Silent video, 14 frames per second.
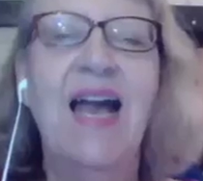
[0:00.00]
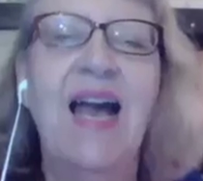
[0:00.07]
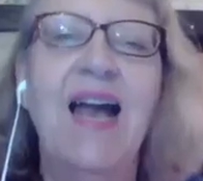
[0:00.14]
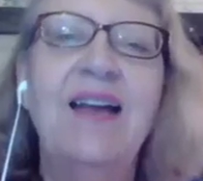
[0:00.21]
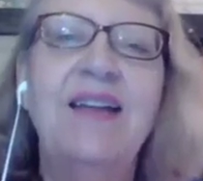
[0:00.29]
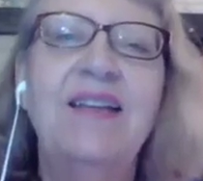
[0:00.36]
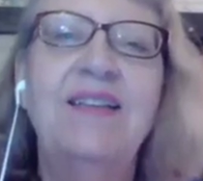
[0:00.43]

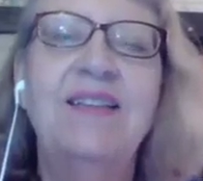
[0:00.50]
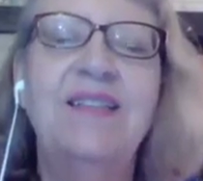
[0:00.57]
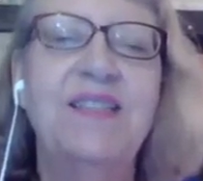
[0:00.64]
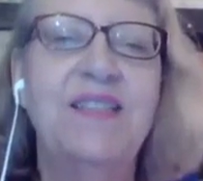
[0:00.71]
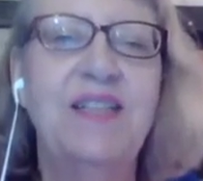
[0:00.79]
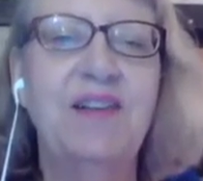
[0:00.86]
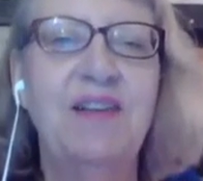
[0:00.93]
Hi,
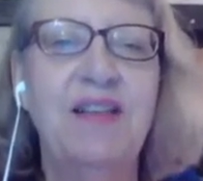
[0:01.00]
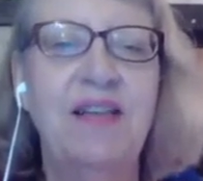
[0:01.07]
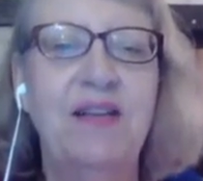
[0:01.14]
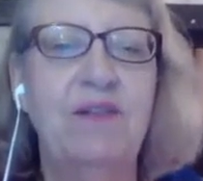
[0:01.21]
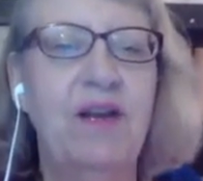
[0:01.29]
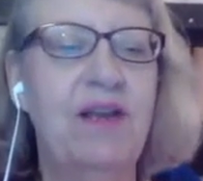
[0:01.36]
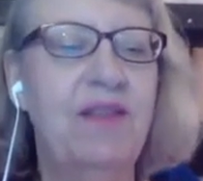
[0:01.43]
it's Terry
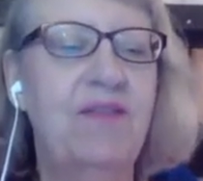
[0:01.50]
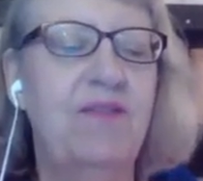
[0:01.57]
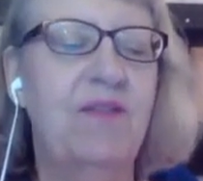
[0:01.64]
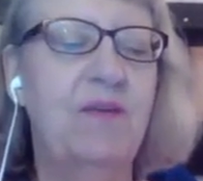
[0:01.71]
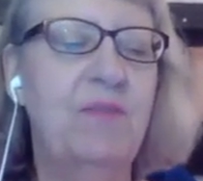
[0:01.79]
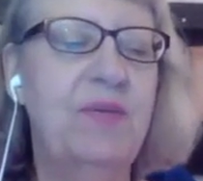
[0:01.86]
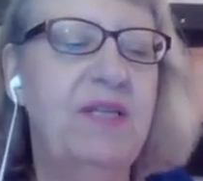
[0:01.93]
Landreth
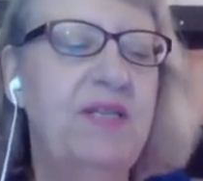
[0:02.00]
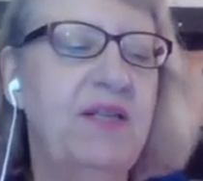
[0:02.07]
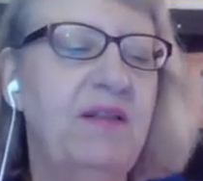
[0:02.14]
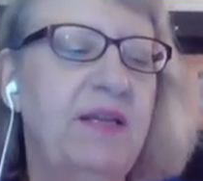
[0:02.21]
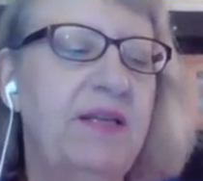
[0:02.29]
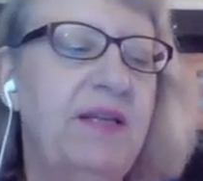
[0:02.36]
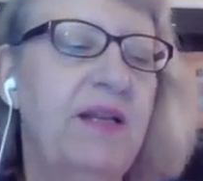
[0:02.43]
from
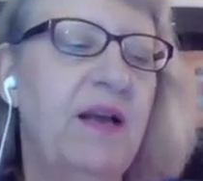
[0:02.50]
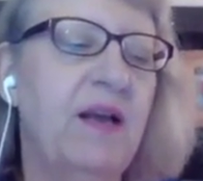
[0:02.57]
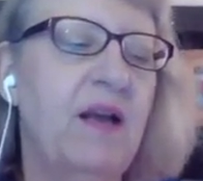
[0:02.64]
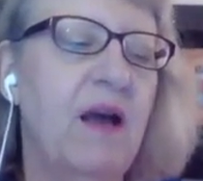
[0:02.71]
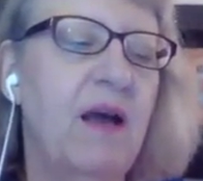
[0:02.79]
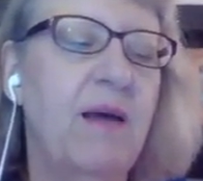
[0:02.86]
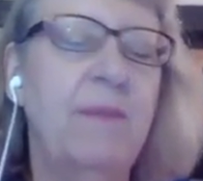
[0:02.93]

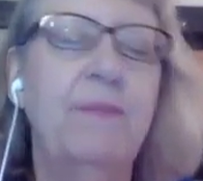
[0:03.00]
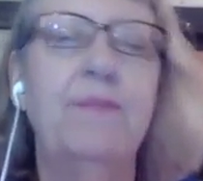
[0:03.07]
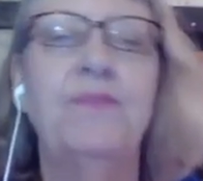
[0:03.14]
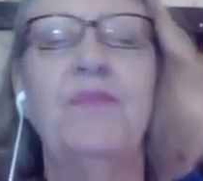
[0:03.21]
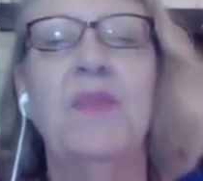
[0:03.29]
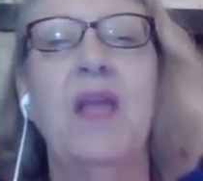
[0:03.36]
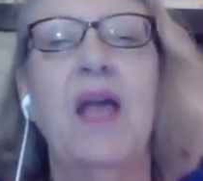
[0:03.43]
btlandy.com.
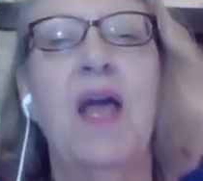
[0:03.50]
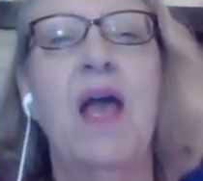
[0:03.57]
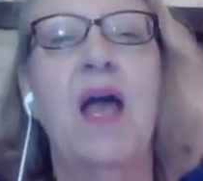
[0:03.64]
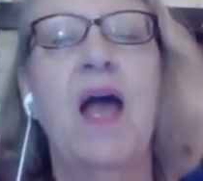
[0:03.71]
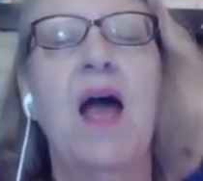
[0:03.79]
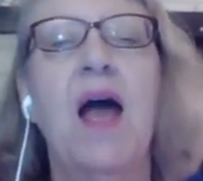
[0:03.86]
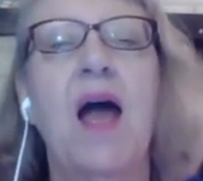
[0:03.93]

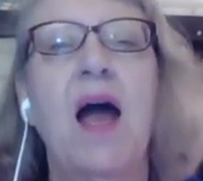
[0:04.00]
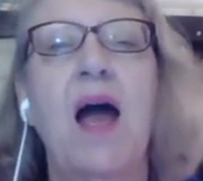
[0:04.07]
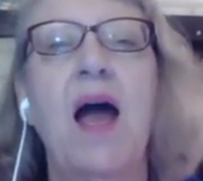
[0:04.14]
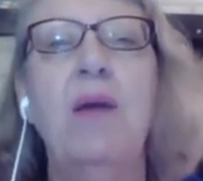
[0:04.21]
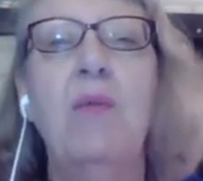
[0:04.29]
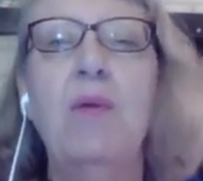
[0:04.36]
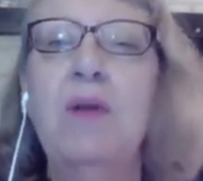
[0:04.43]

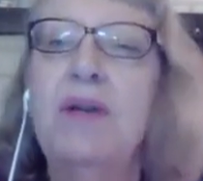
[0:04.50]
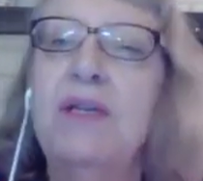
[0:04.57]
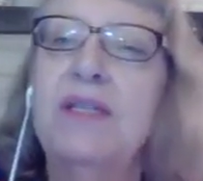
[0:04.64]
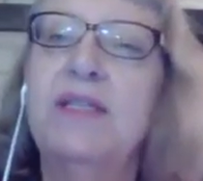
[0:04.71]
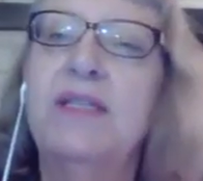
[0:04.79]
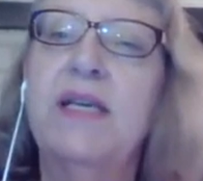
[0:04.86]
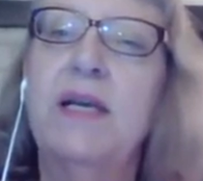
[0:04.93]
I wanted
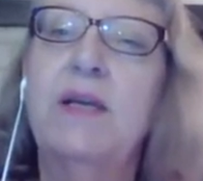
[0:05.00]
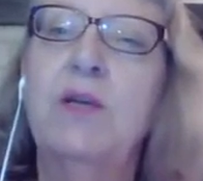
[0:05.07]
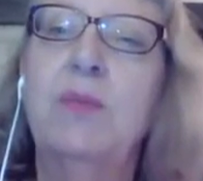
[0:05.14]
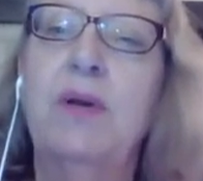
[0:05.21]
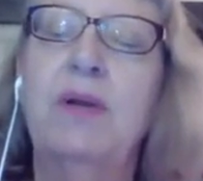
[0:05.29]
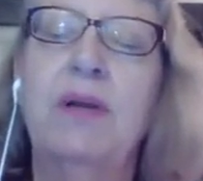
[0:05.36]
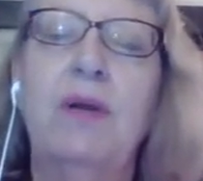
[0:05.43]
to tell you
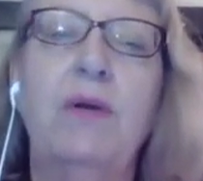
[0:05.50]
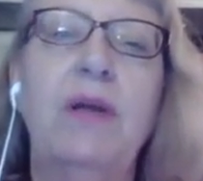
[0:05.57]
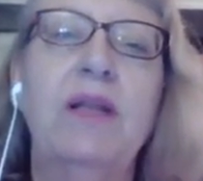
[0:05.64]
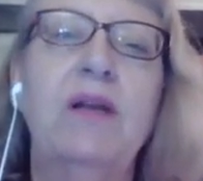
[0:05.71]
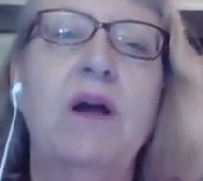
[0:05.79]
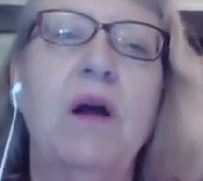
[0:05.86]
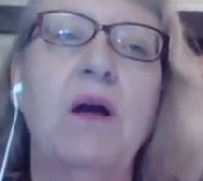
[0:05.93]
about a
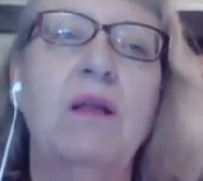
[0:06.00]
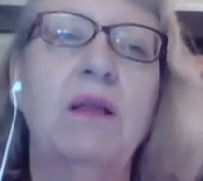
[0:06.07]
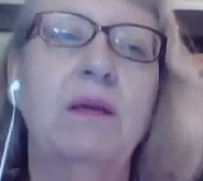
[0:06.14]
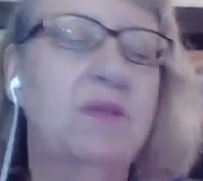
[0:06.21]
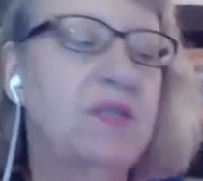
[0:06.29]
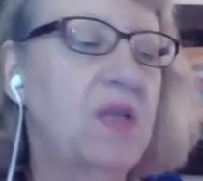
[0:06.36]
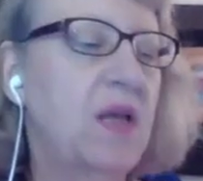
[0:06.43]
great call
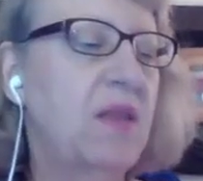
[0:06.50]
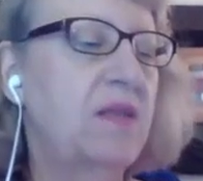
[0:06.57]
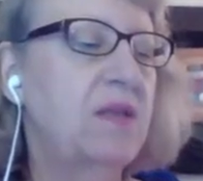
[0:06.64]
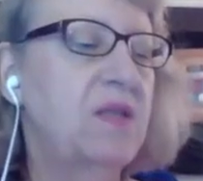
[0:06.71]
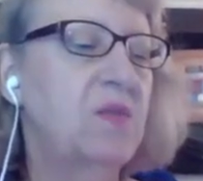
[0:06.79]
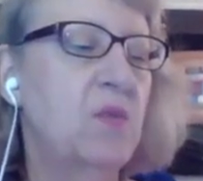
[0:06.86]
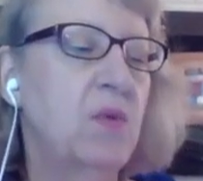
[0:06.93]
I was on
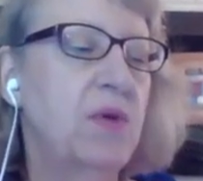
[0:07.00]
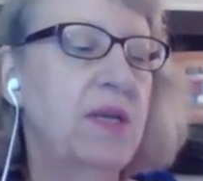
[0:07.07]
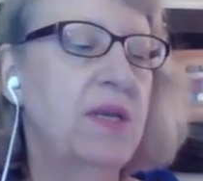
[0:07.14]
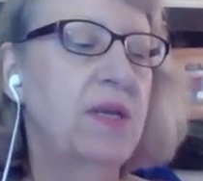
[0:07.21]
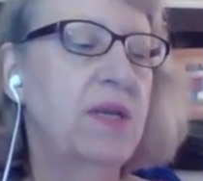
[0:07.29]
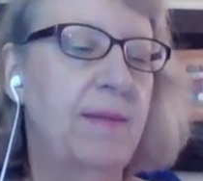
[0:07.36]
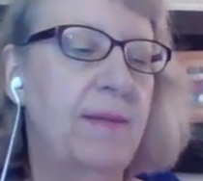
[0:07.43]
this
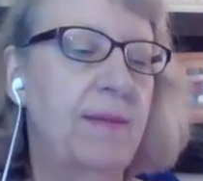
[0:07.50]
morning.